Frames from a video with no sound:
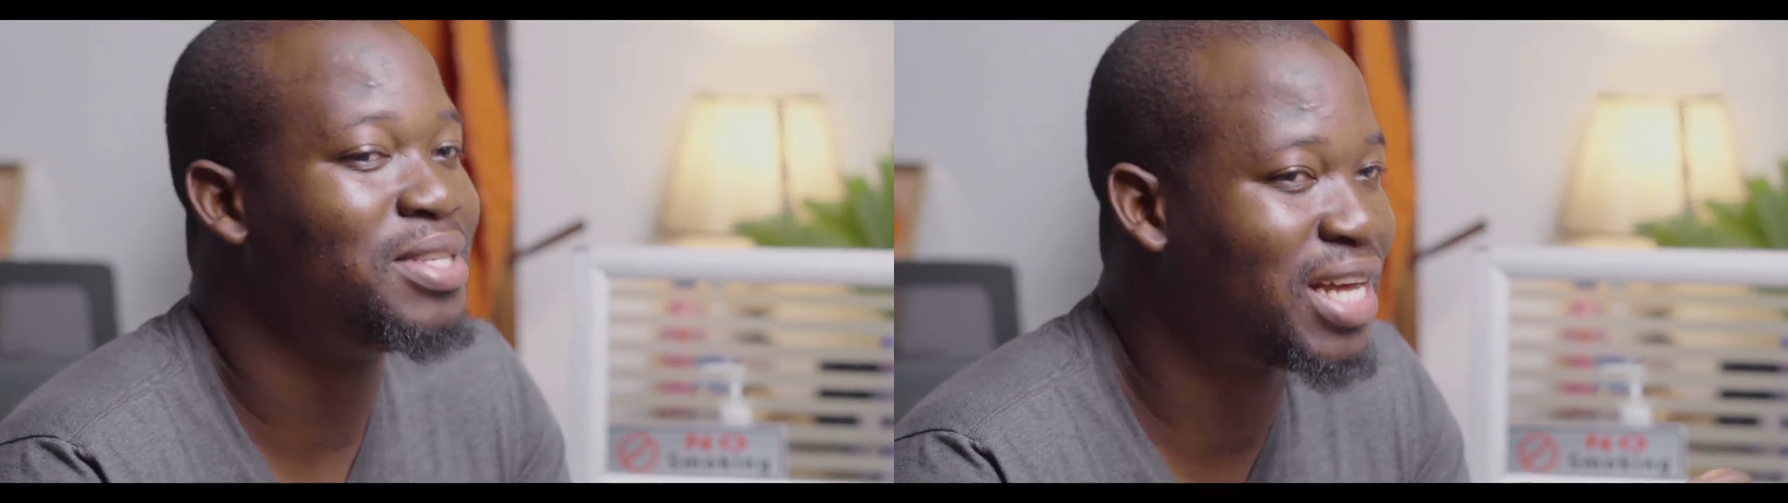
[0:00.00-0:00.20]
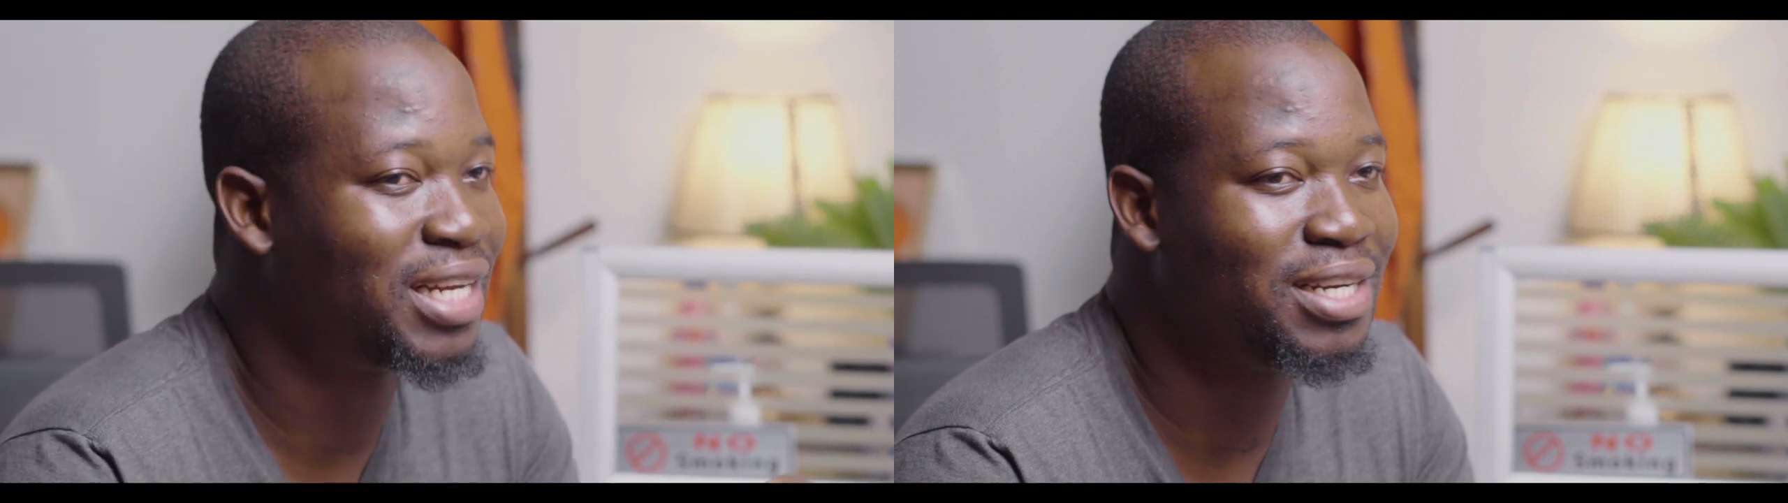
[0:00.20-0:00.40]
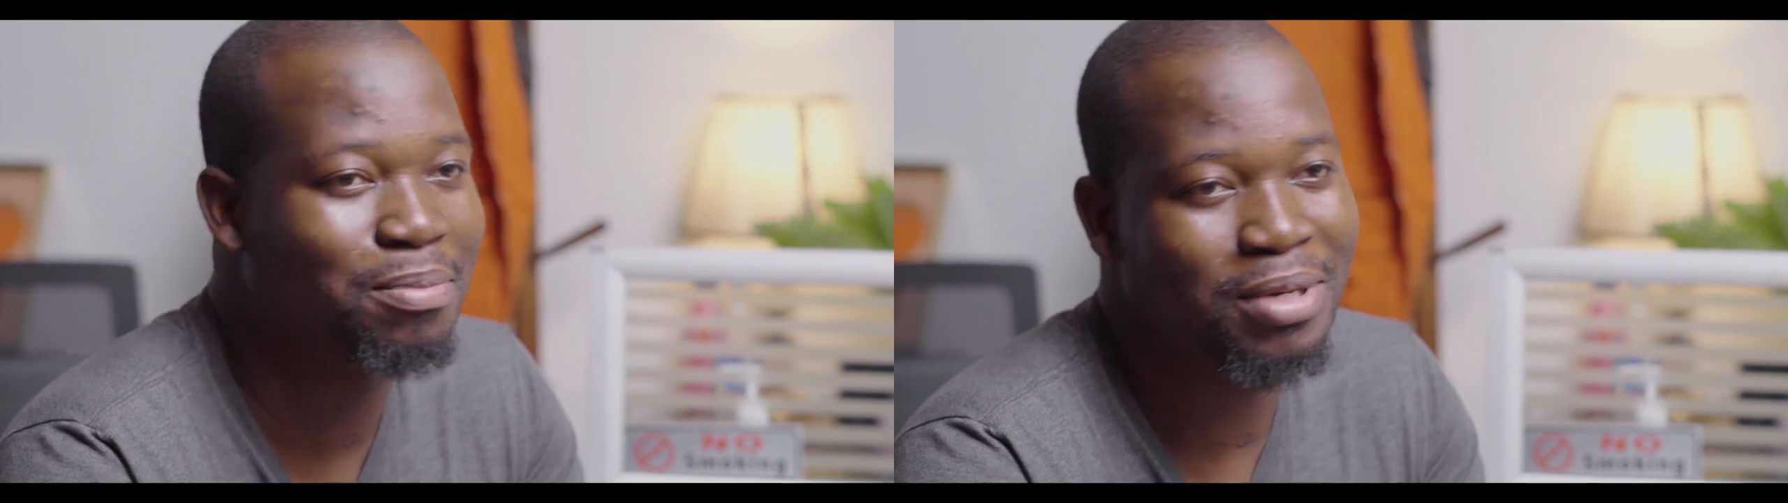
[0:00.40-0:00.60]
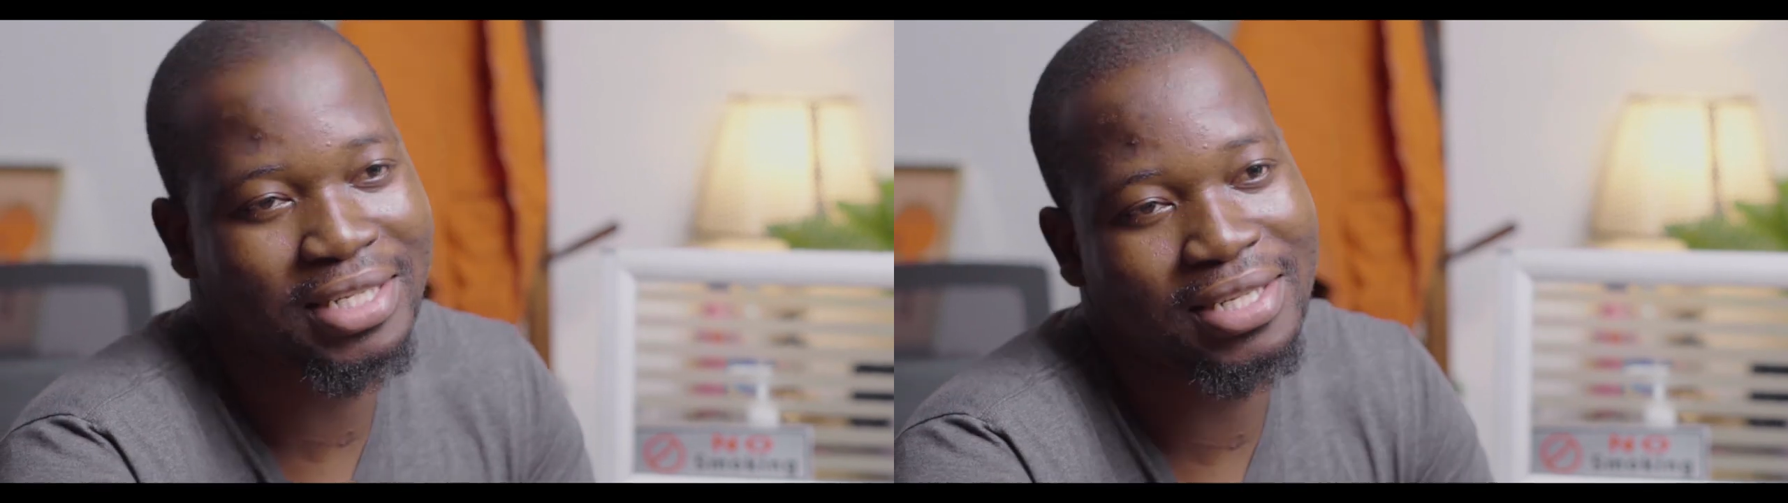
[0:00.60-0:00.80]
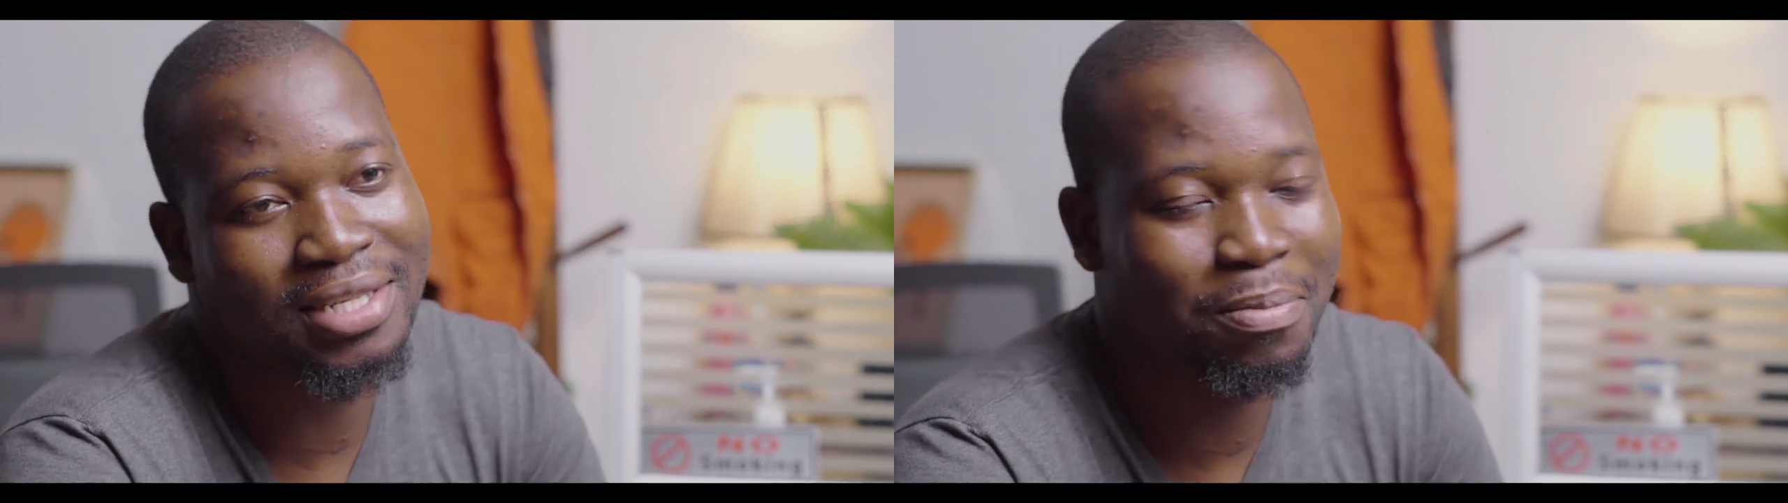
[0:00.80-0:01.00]
start
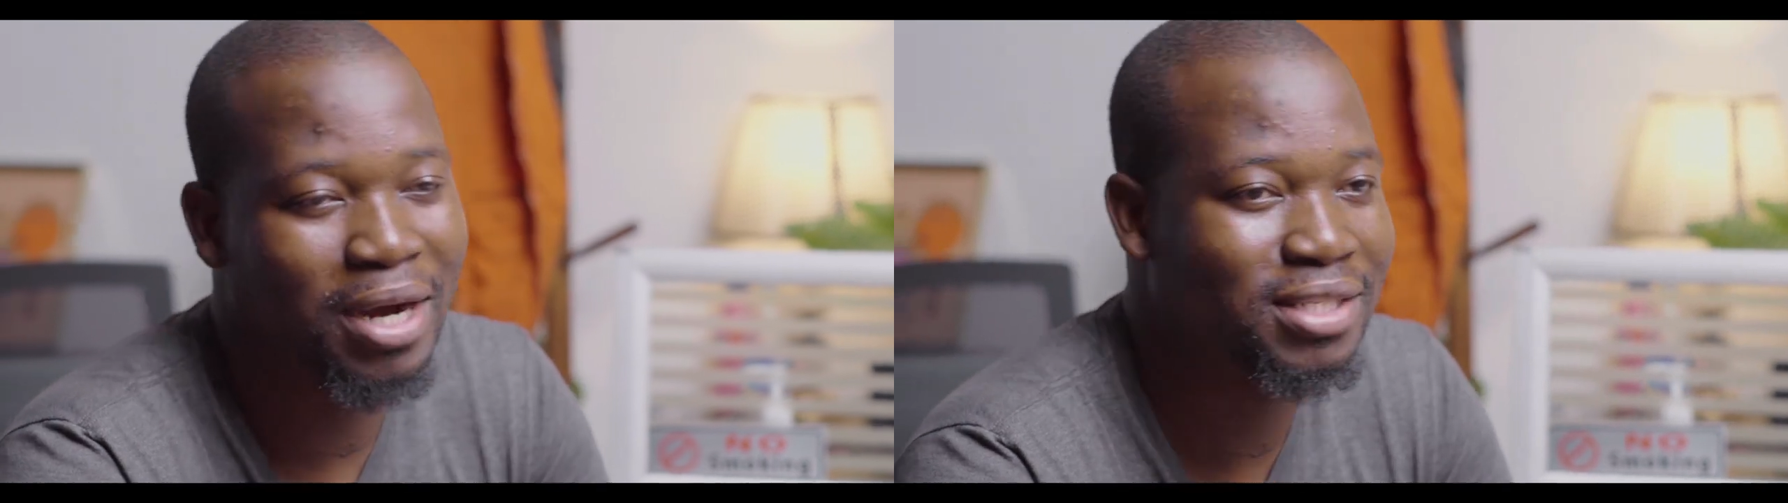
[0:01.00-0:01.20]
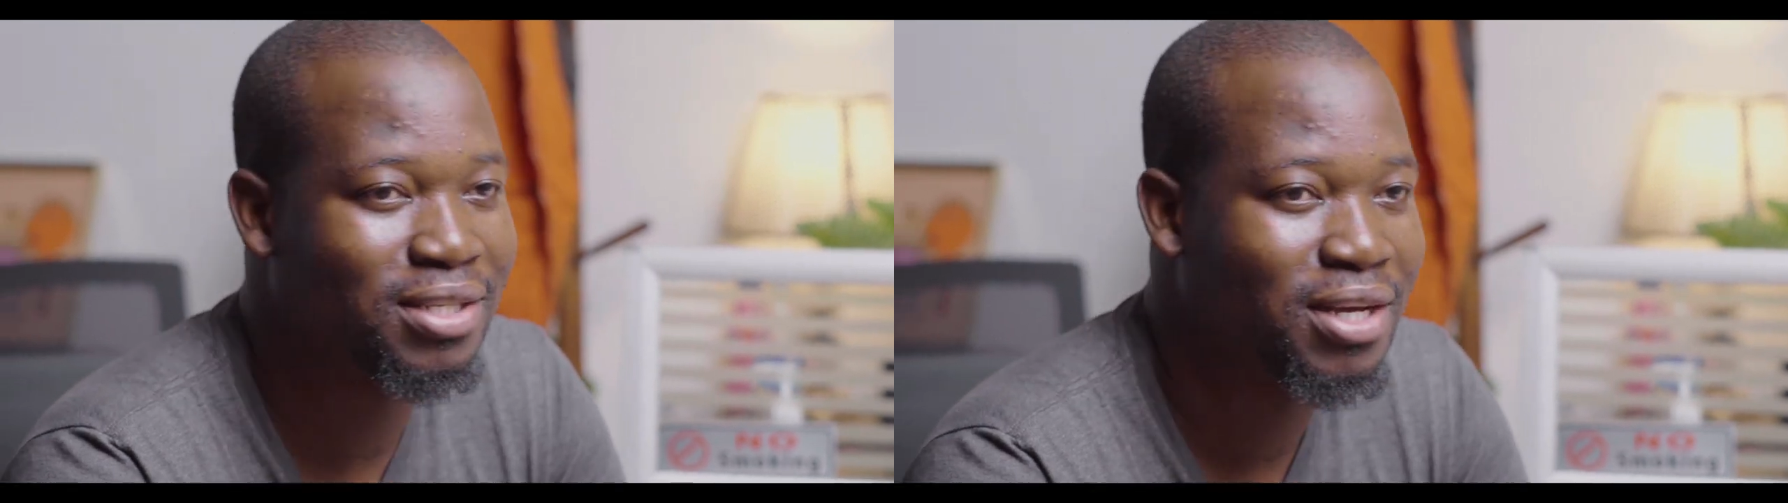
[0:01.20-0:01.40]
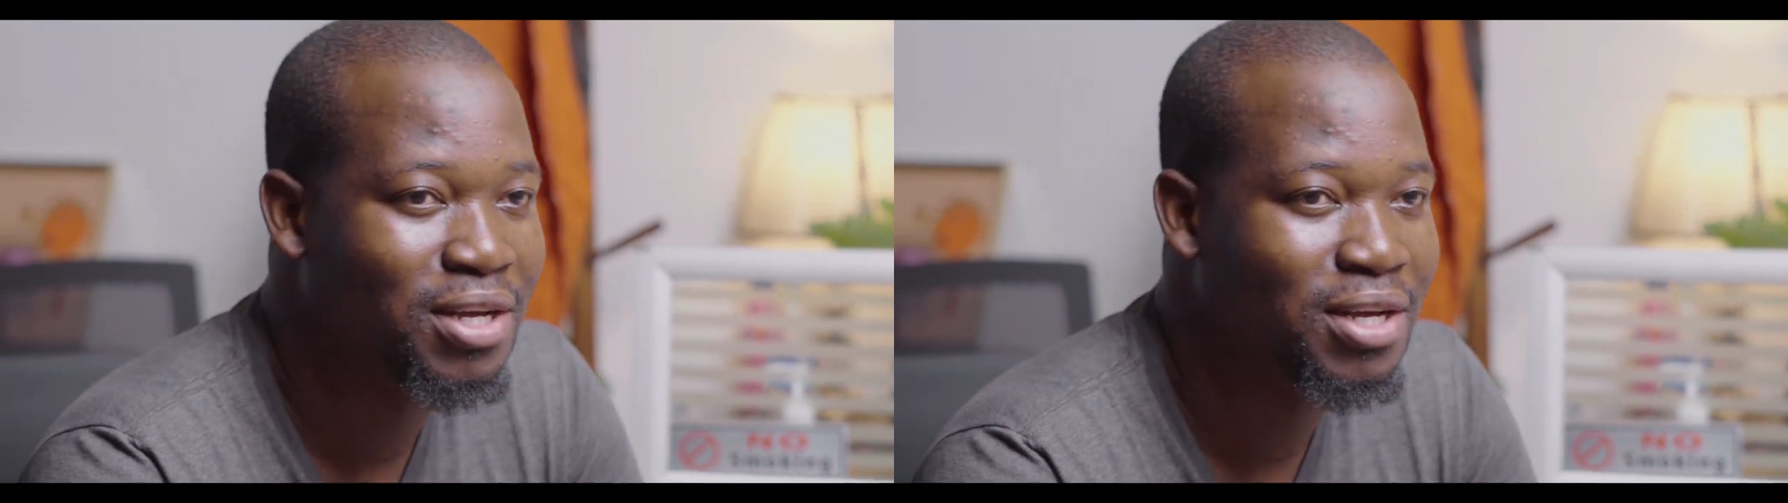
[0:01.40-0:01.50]
replacing the parts.